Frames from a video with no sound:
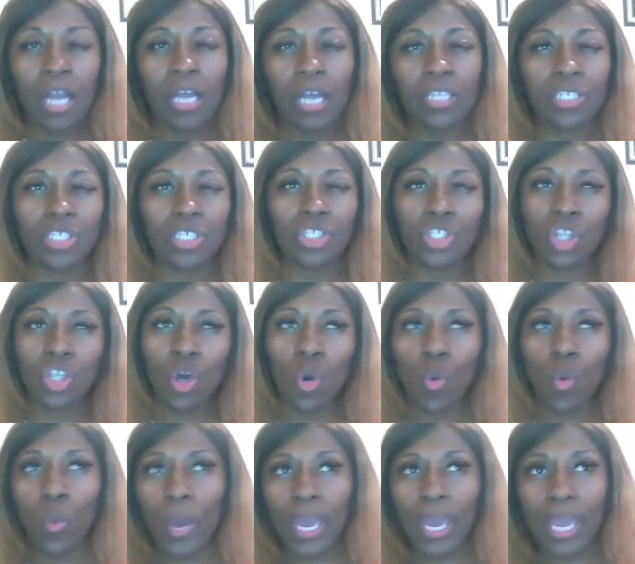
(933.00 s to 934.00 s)
Because there's
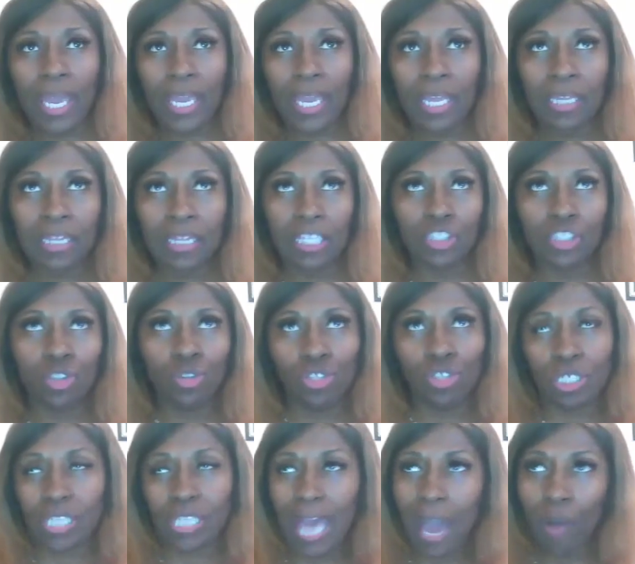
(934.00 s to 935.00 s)
no way that you
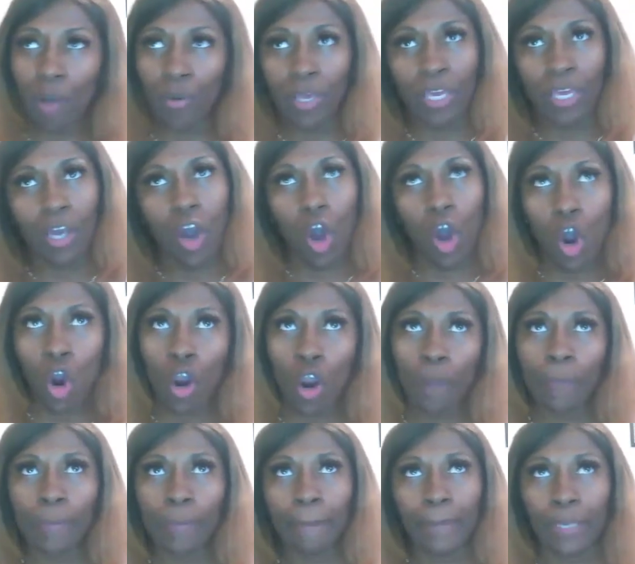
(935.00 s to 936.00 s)
just out here
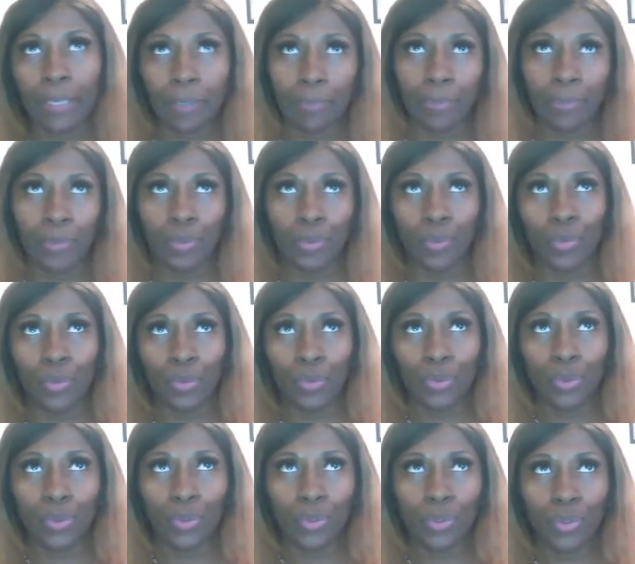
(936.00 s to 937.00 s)
harming people
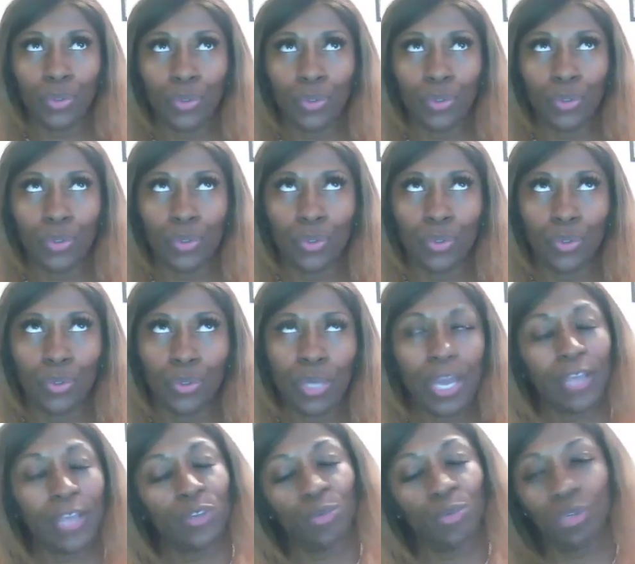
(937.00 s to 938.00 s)

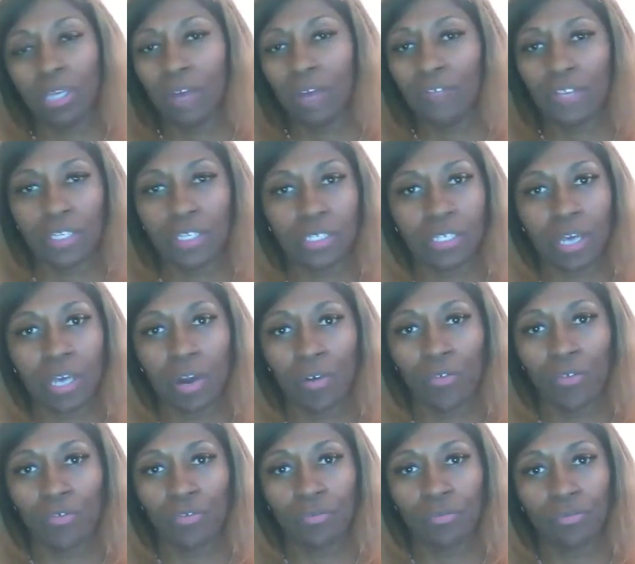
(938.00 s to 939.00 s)
and you love
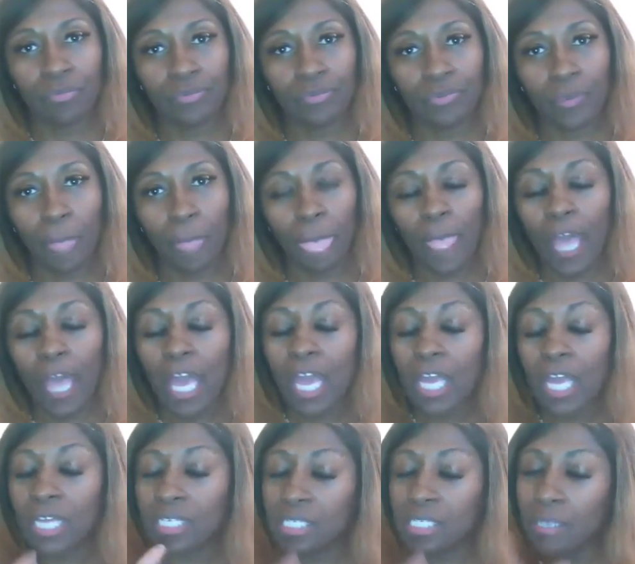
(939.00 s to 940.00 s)
yourself.
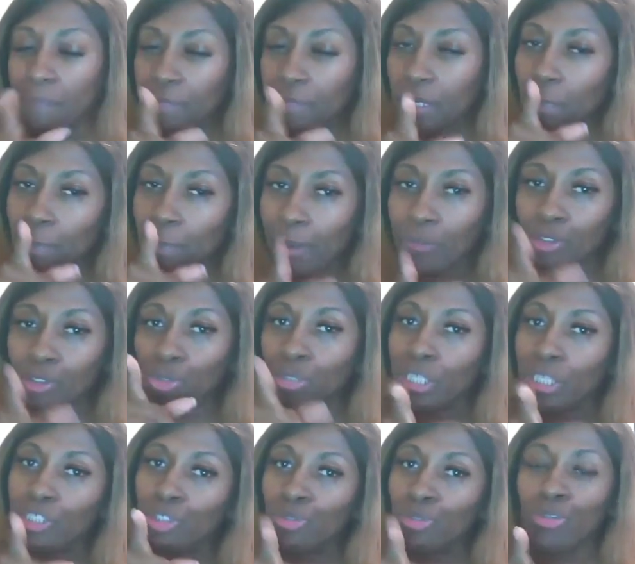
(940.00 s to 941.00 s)
It's something about you
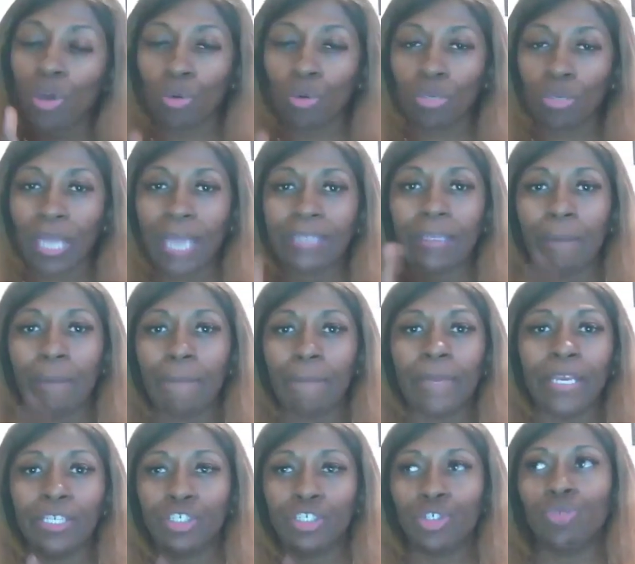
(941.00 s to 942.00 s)
that you don't like that
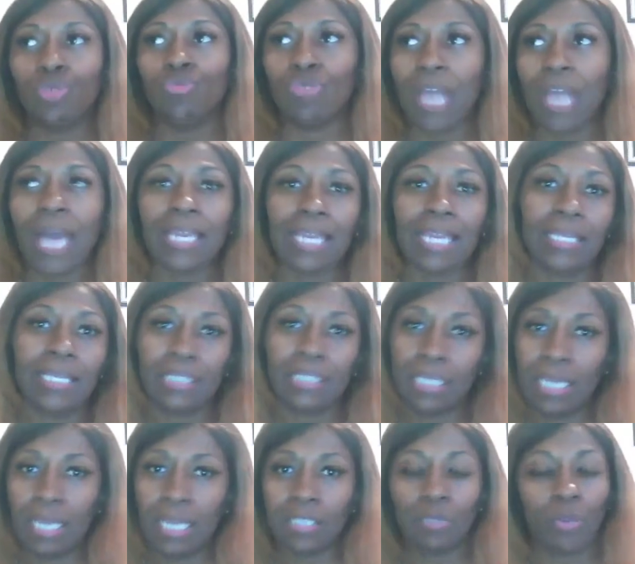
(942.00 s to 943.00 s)
makes you not like
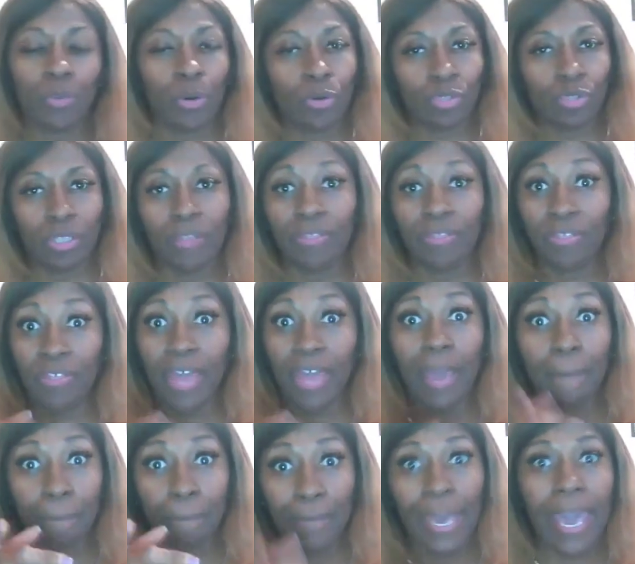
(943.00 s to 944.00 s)
the next person
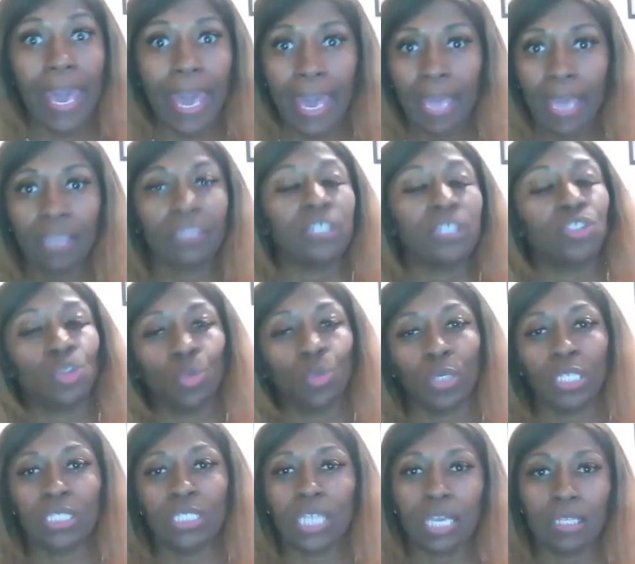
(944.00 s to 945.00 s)
that bad that you
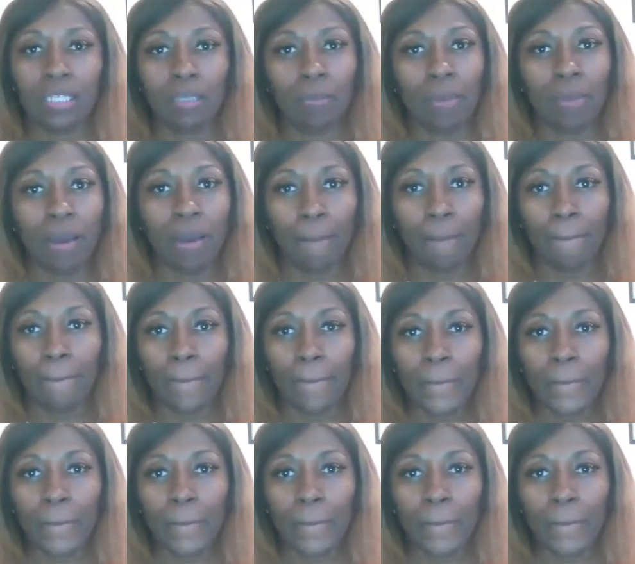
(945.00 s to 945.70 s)
want to take them out.